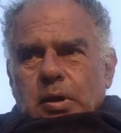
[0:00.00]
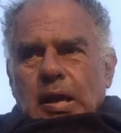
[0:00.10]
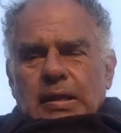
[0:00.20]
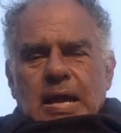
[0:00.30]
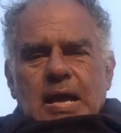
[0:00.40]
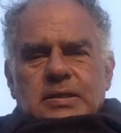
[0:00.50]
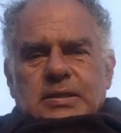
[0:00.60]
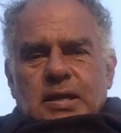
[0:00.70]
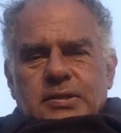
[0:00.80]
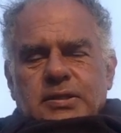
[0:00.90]
allows
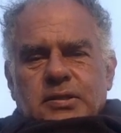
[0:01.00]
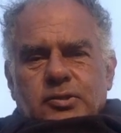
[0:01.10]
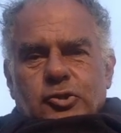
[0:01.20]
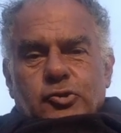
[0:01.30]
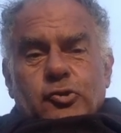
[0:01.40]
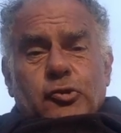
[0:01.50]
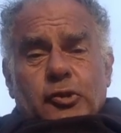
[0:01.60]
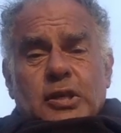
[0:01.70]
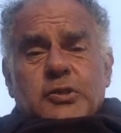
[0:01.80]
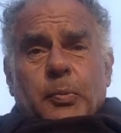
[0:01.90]
us to do the
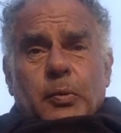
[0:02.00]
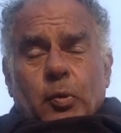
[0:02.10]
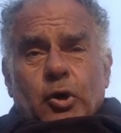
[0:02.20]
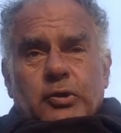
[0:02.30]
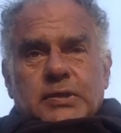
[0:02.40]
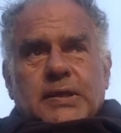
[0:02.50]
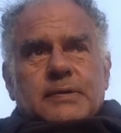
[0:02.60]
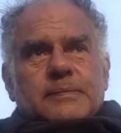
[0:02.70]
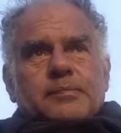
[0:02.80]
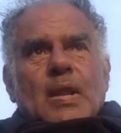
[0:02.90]
things we want
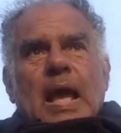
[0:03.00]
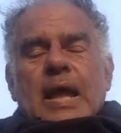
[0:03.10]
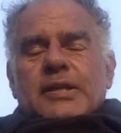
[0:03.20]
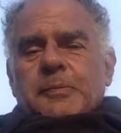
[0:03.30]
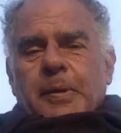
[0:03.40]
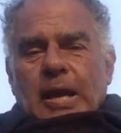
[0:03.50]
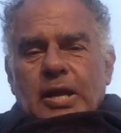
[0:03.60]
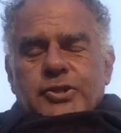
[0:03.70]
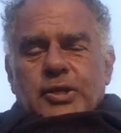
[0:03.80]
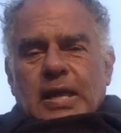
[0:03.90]
and to be
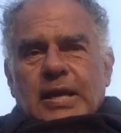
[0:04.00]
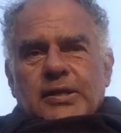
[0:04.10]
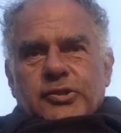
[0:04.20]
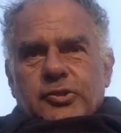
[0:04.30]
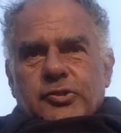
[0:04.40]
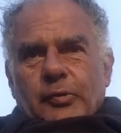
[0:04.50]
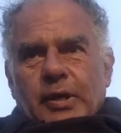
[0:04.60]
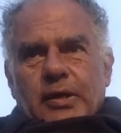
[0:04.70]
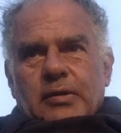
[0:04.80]
educated to do it,